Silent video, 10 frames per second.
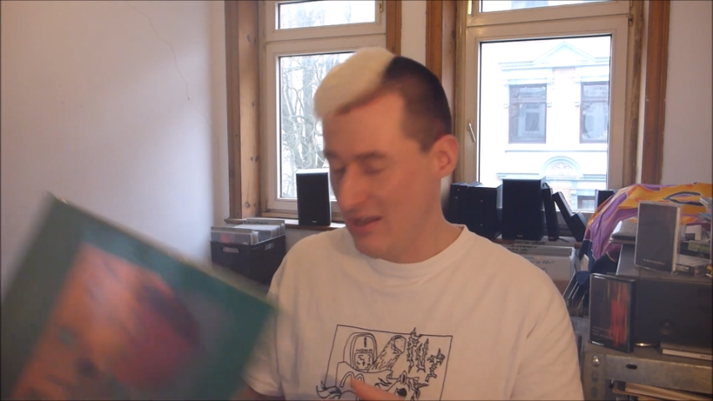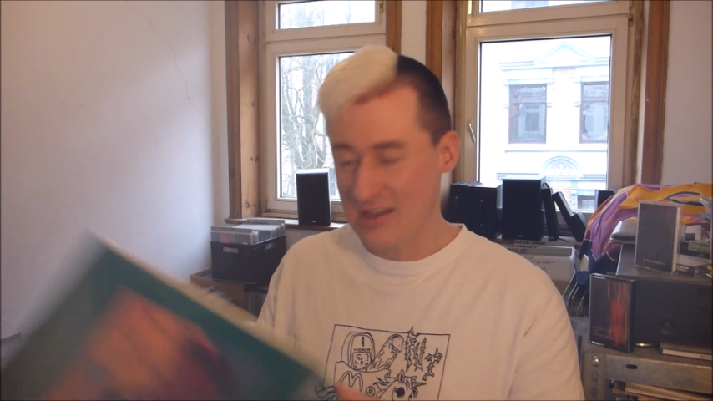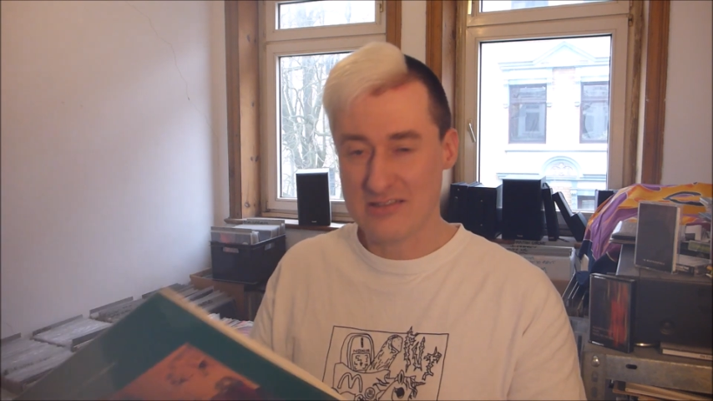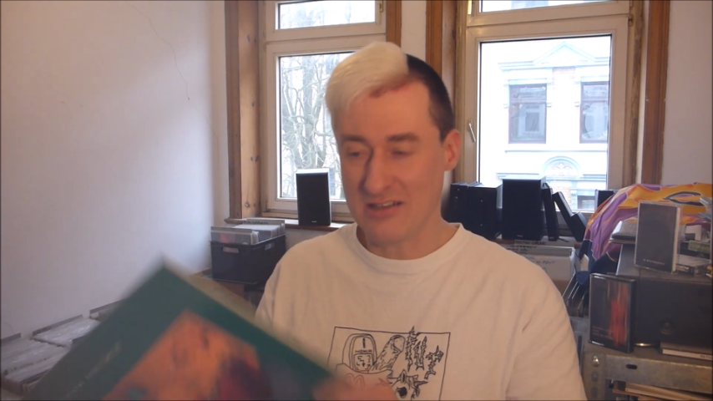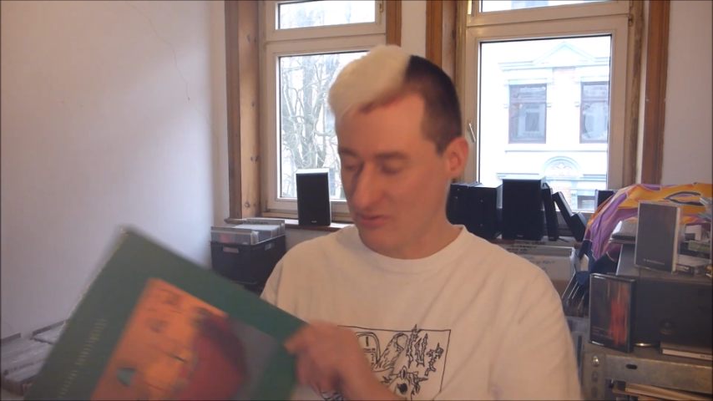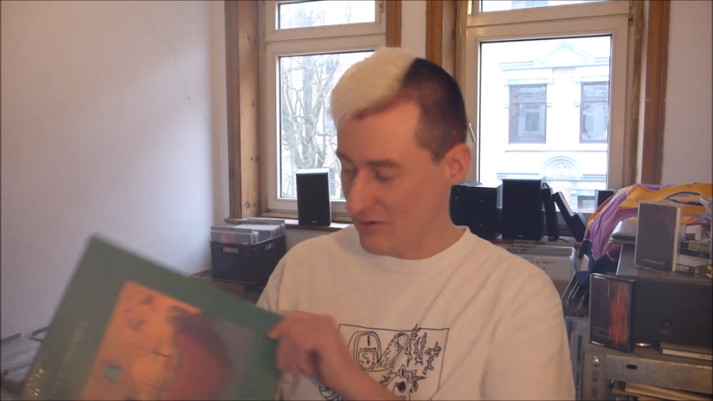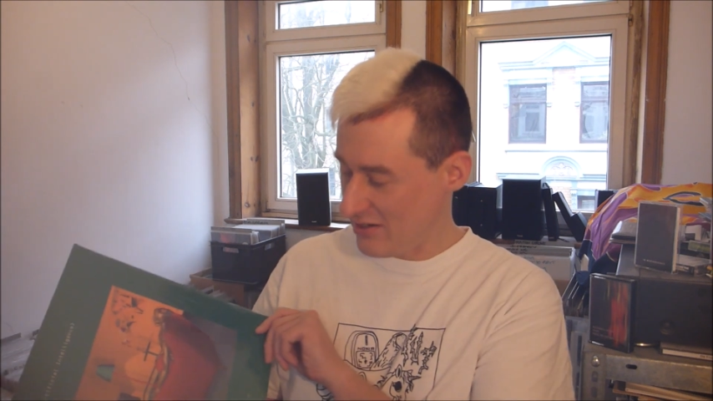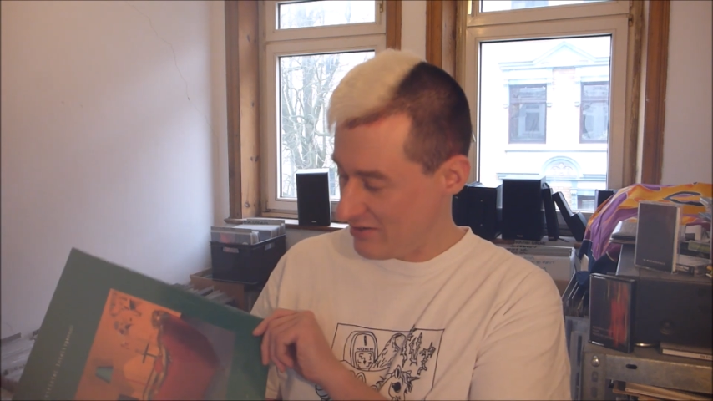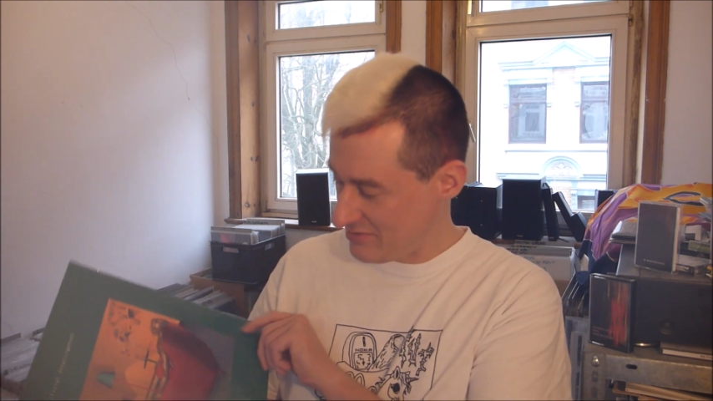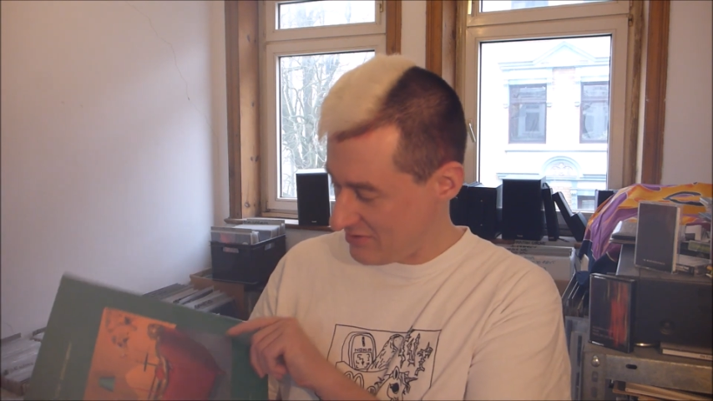still a
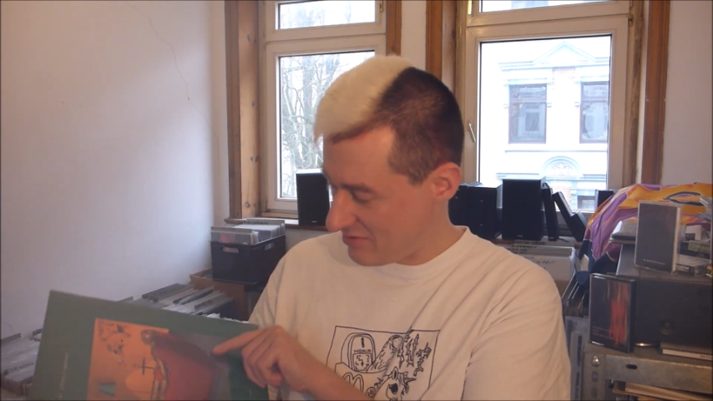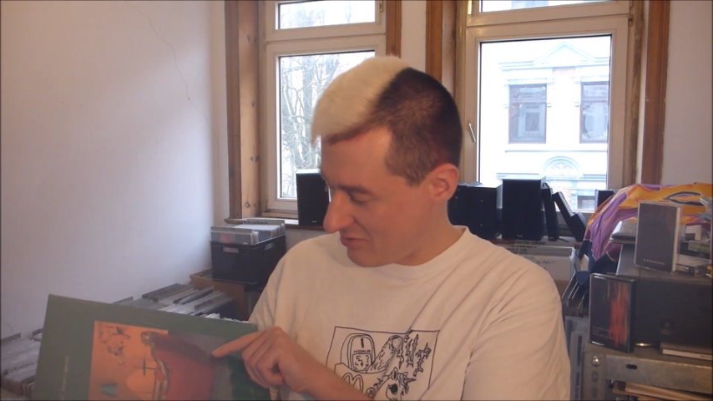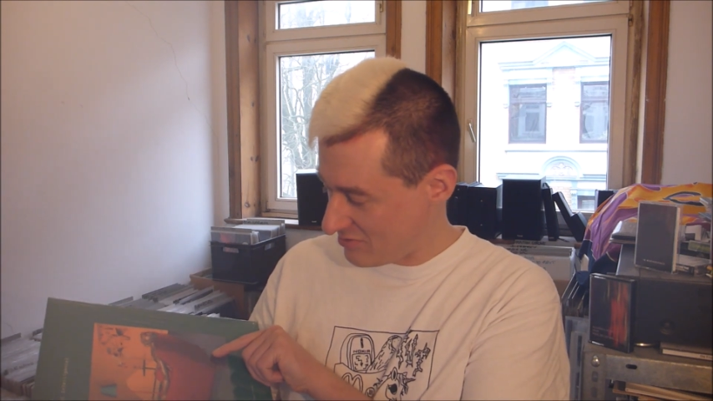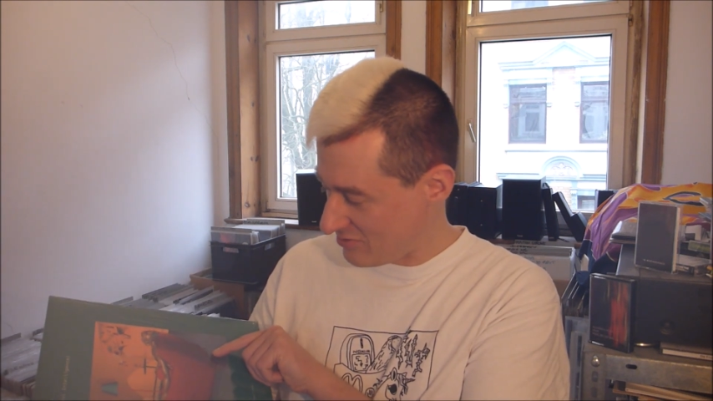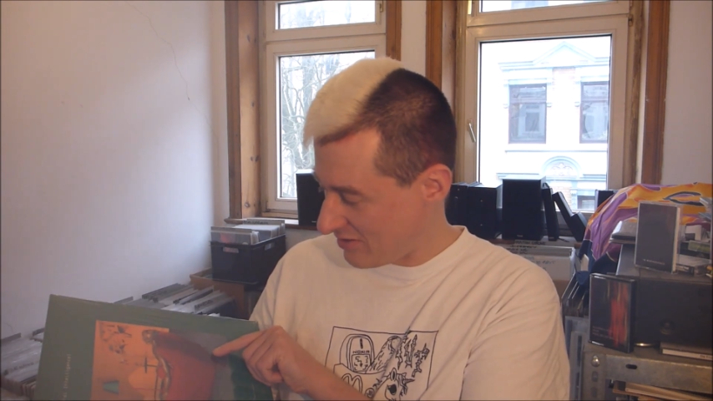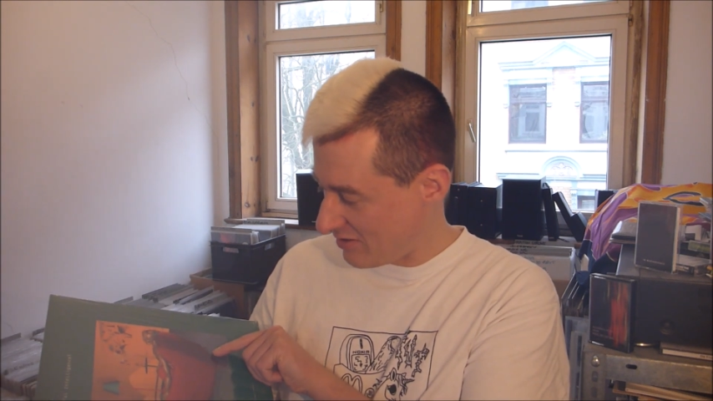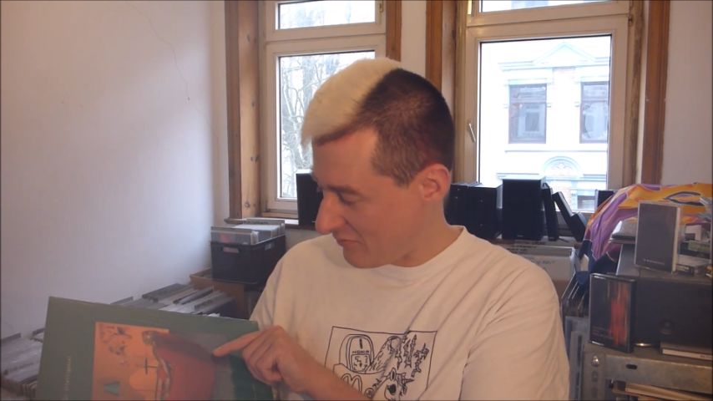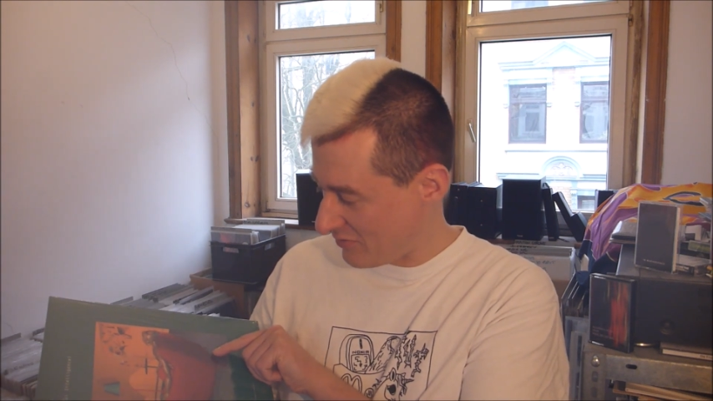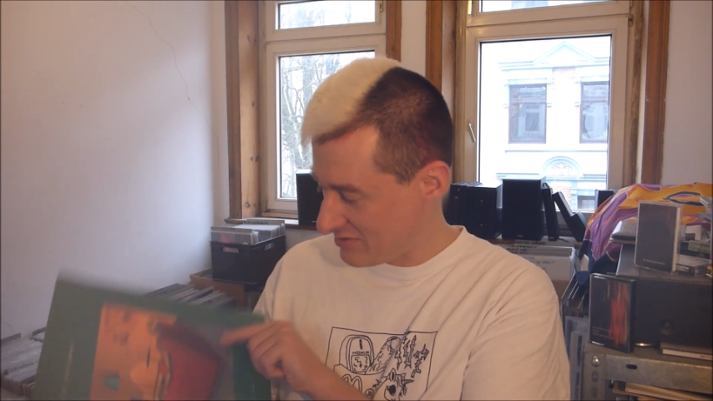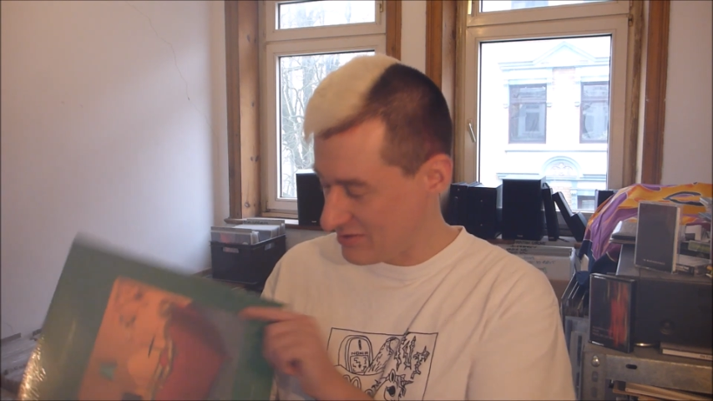great listen. And also I
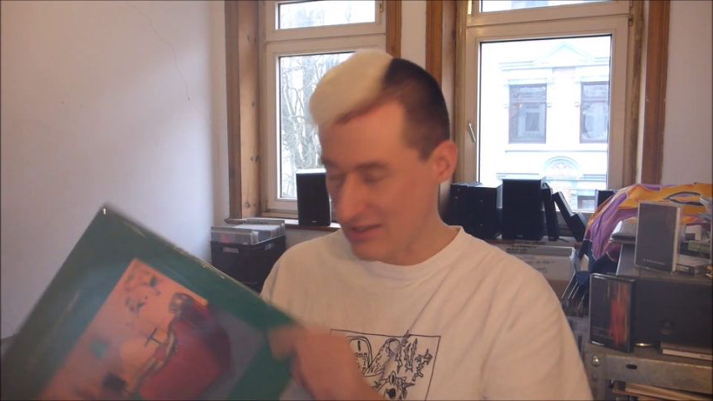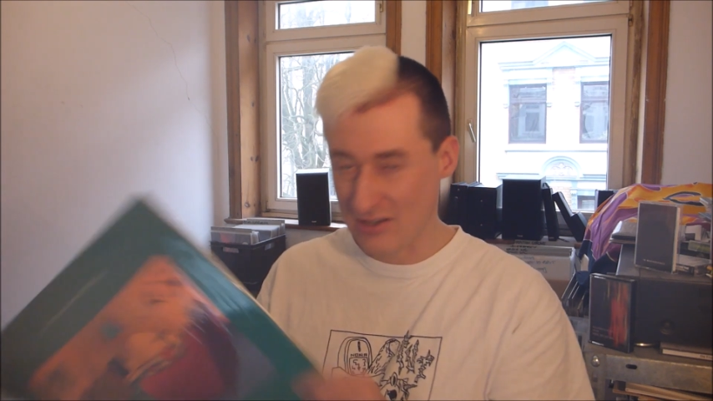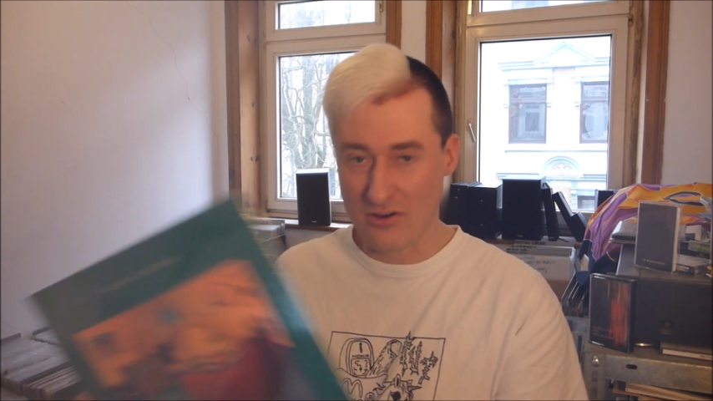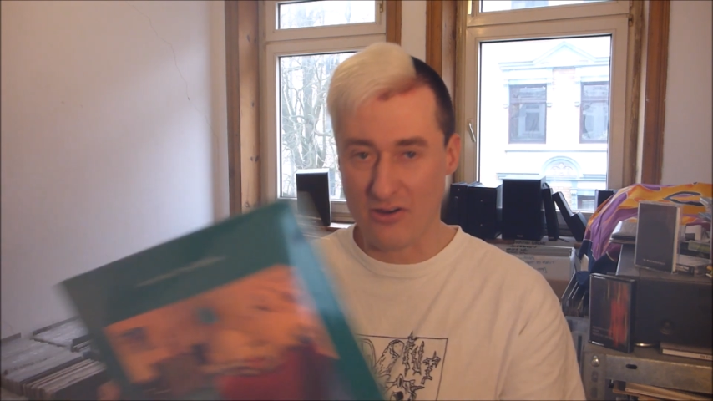love this like